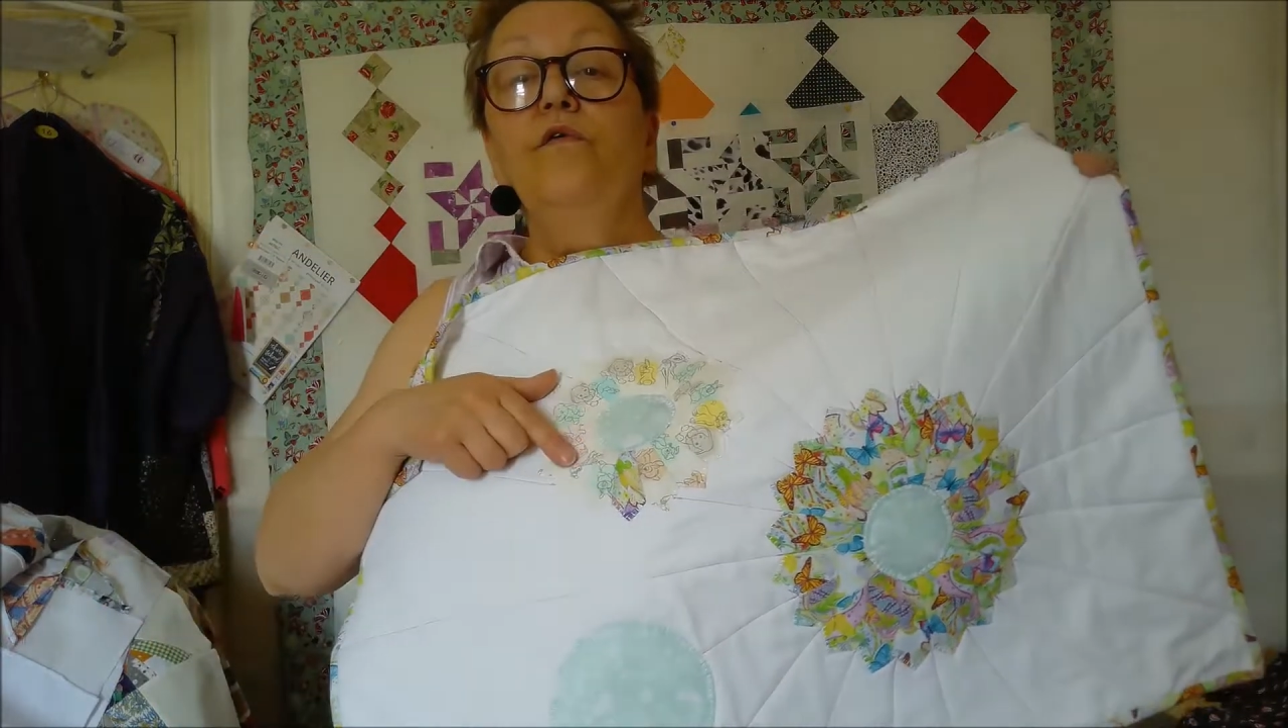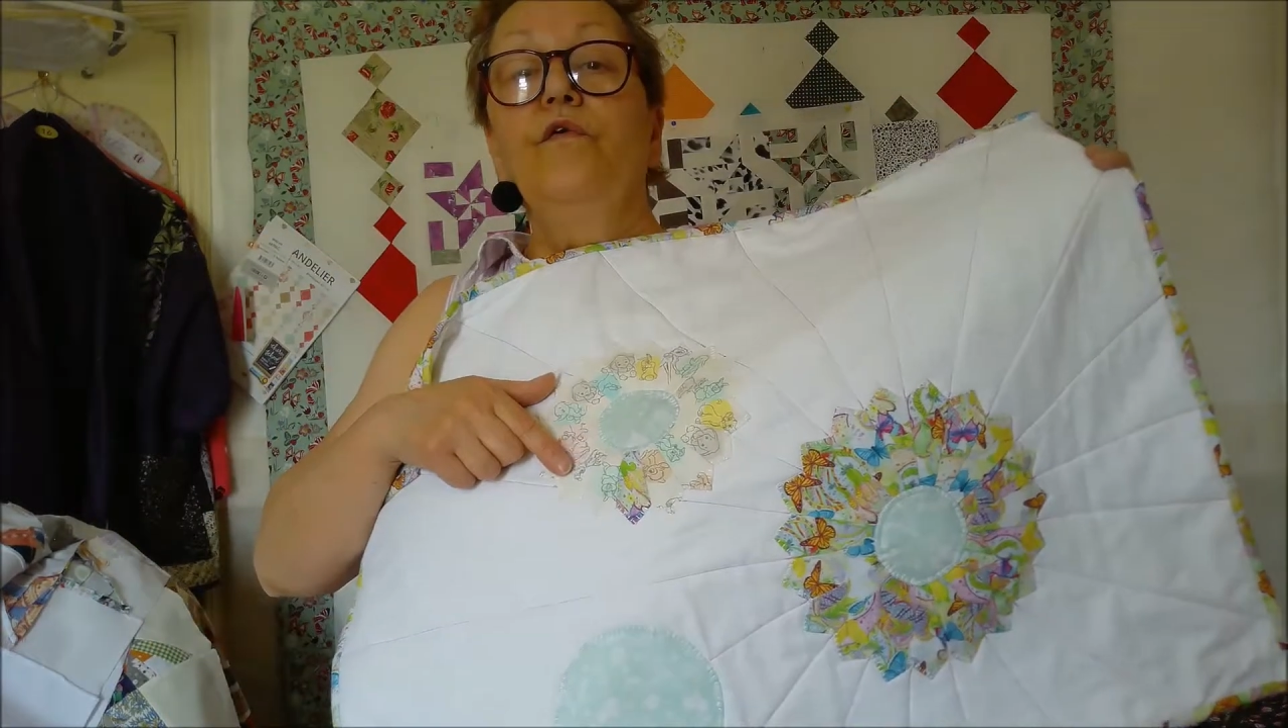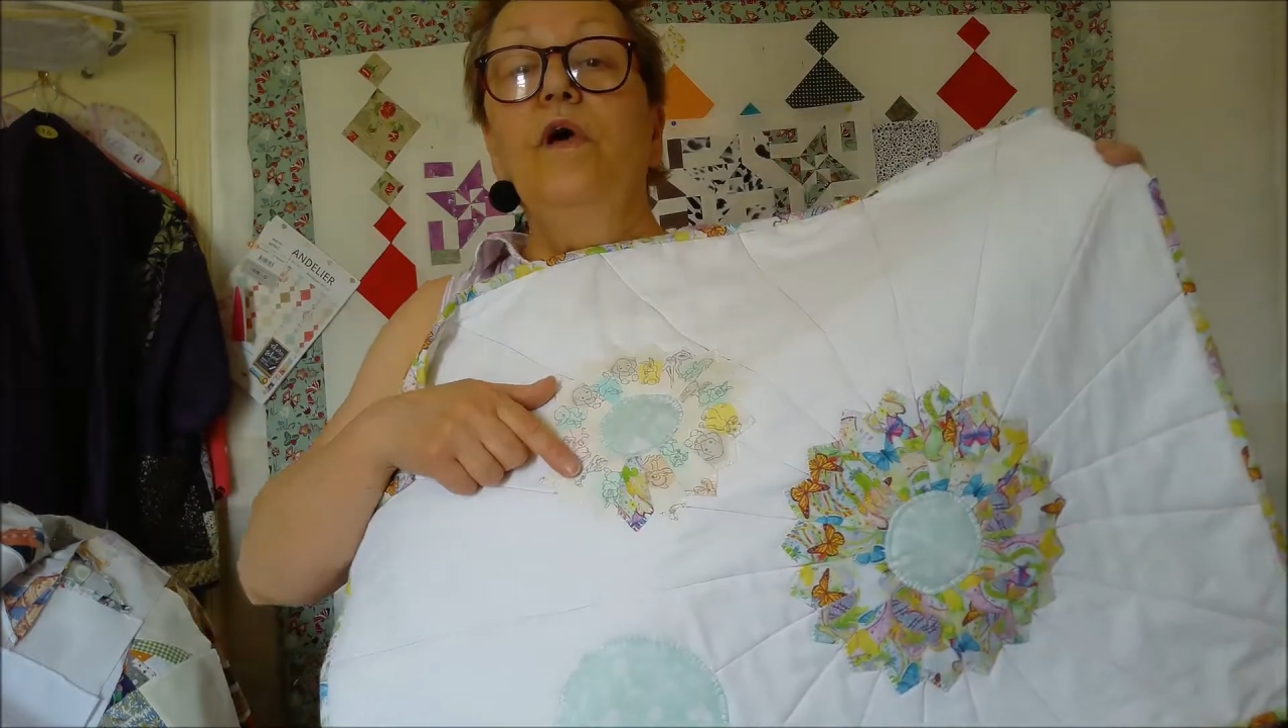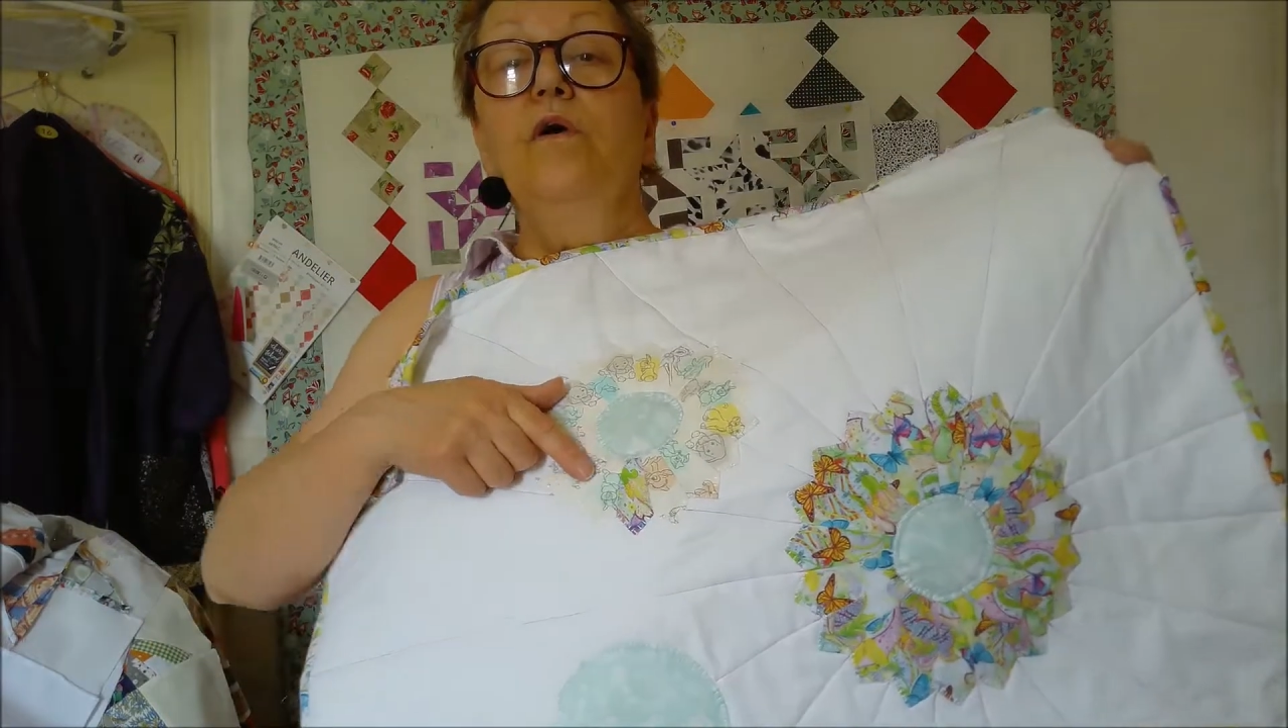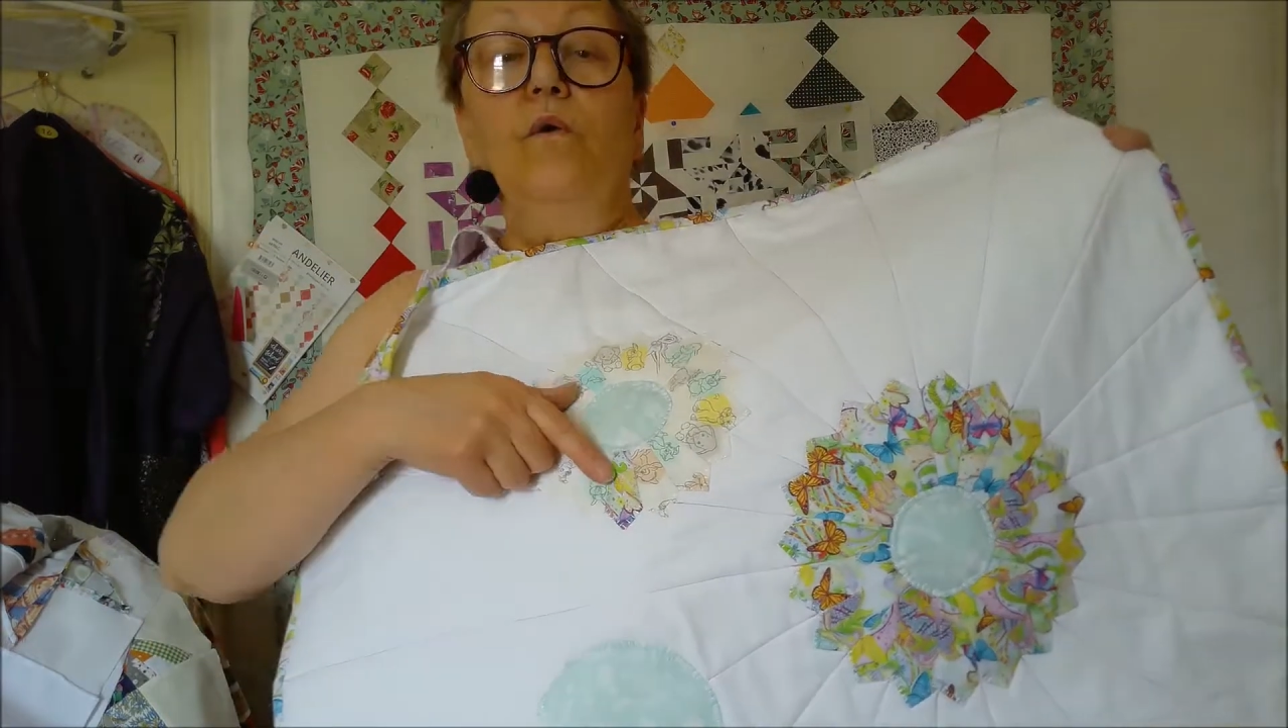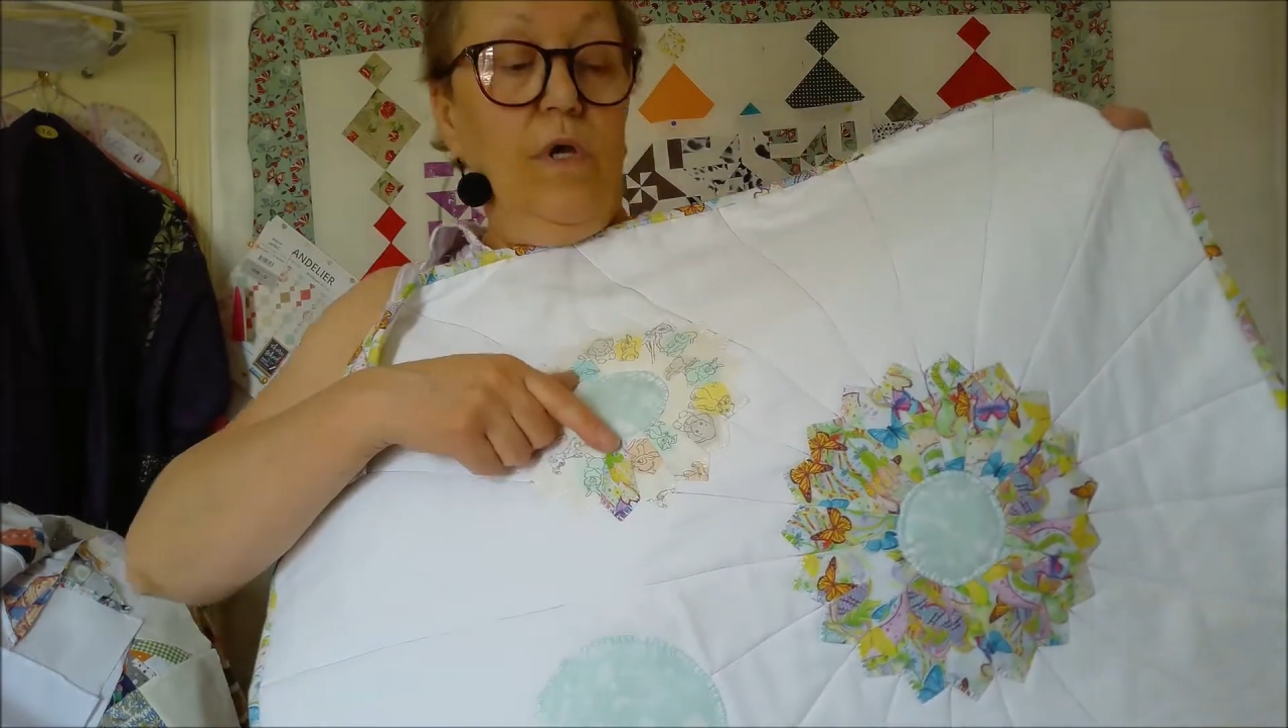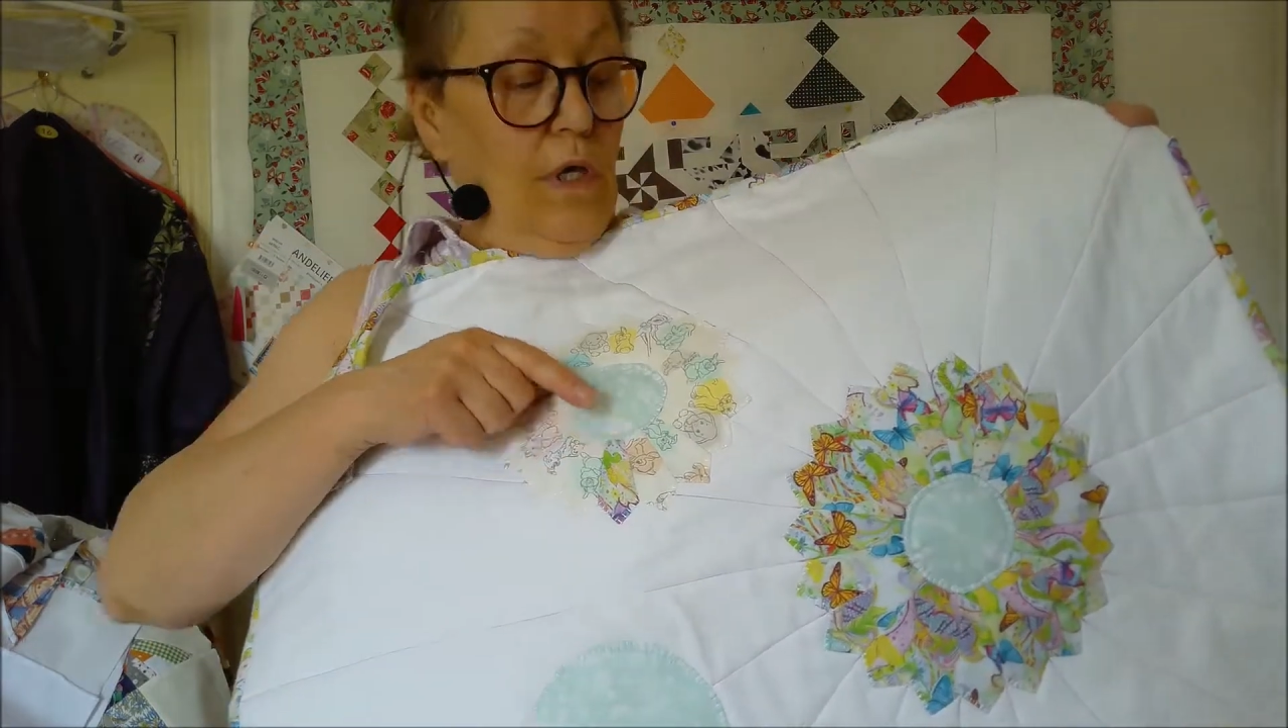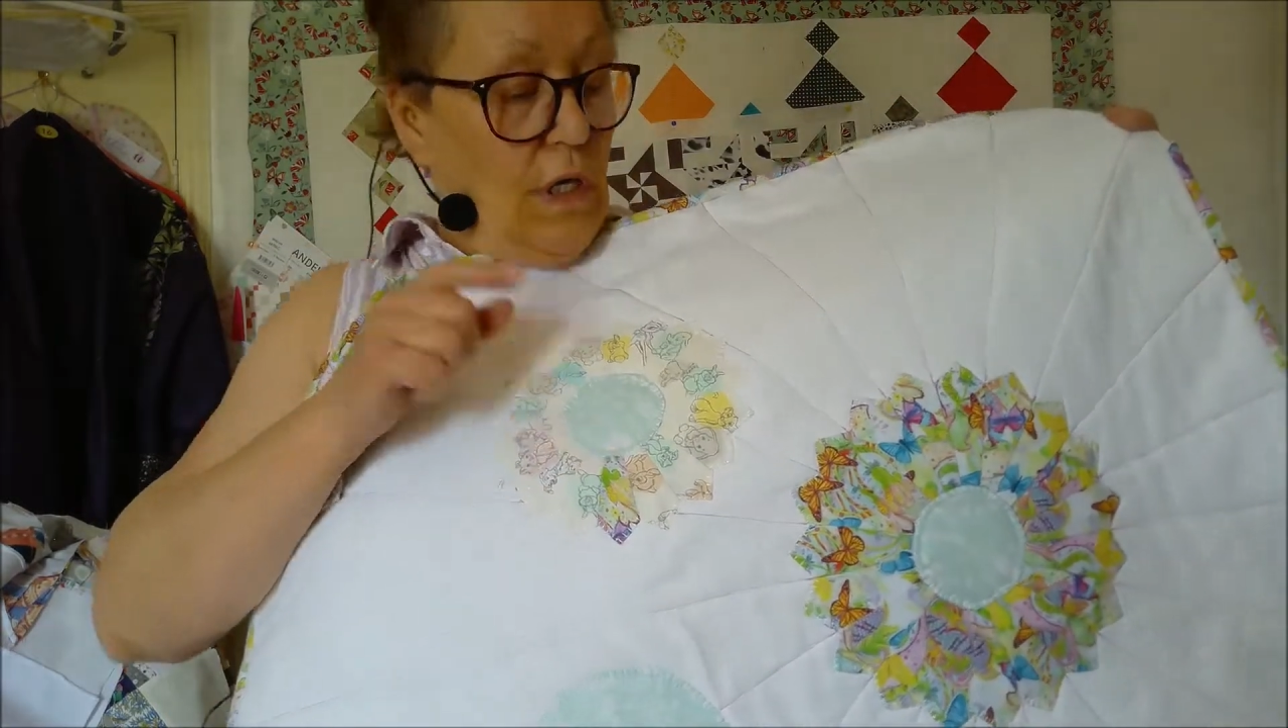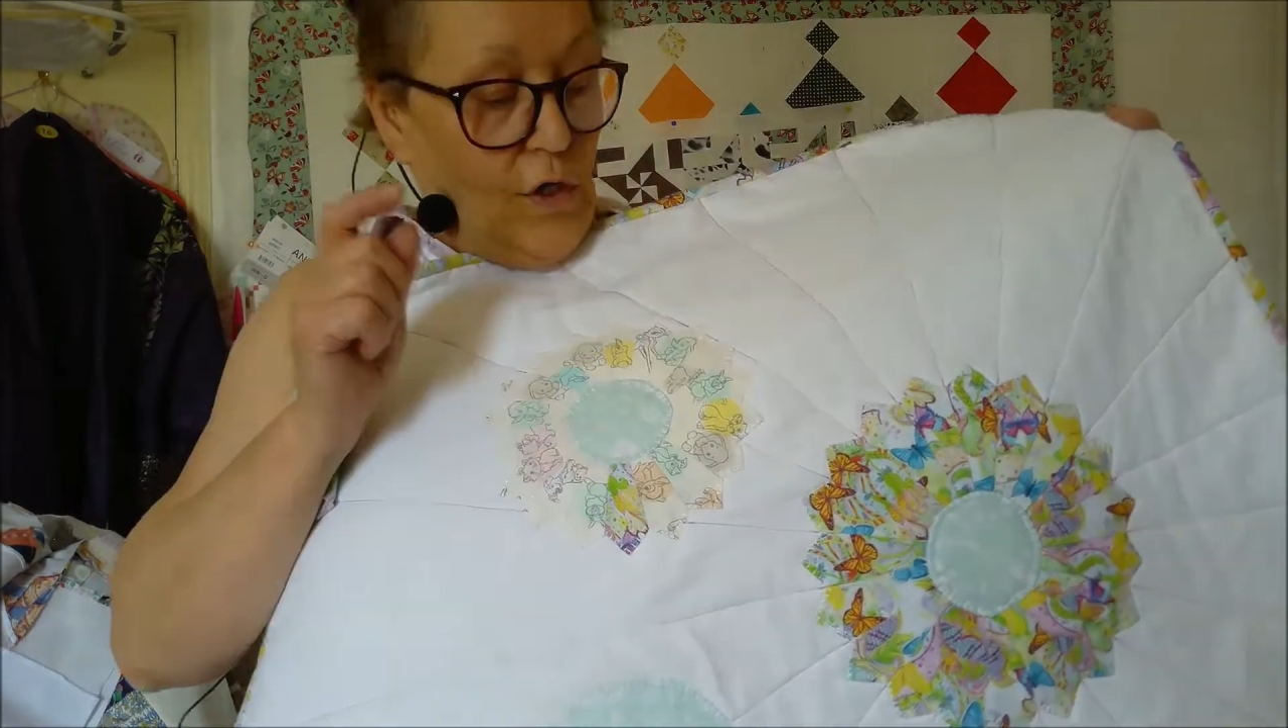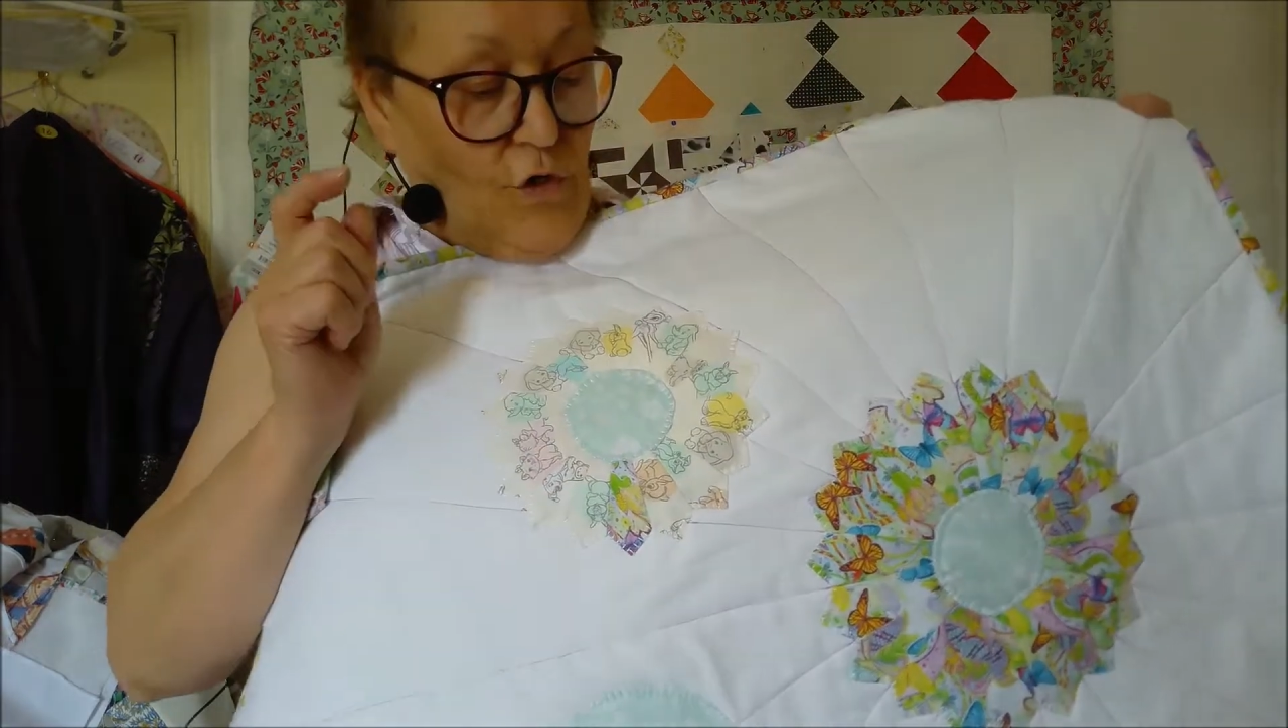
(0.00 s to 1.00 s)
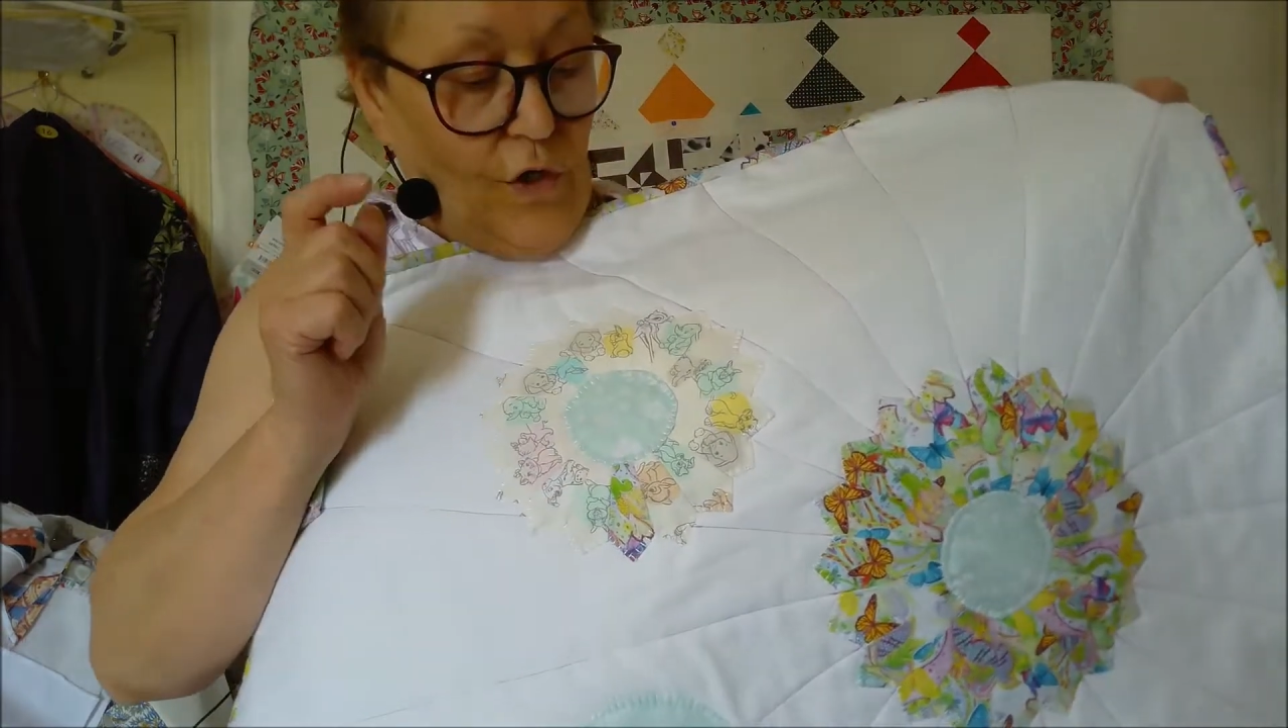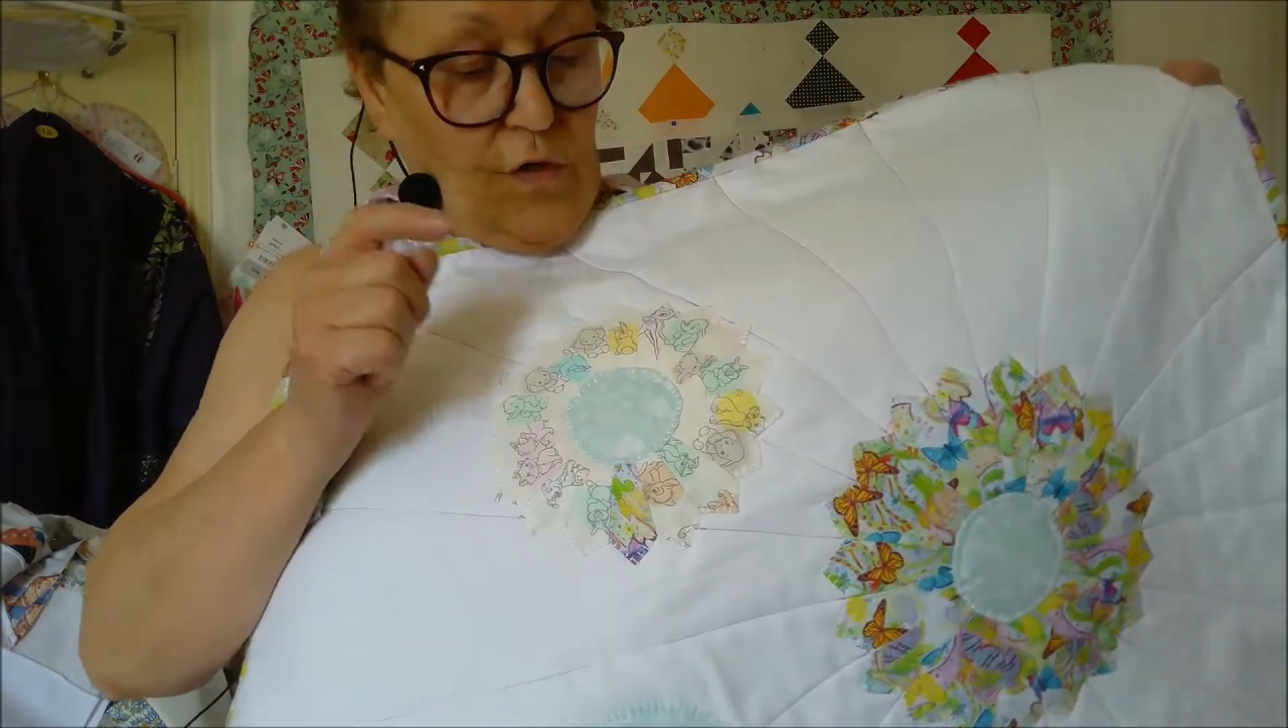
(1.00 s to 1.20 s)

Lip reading: So, as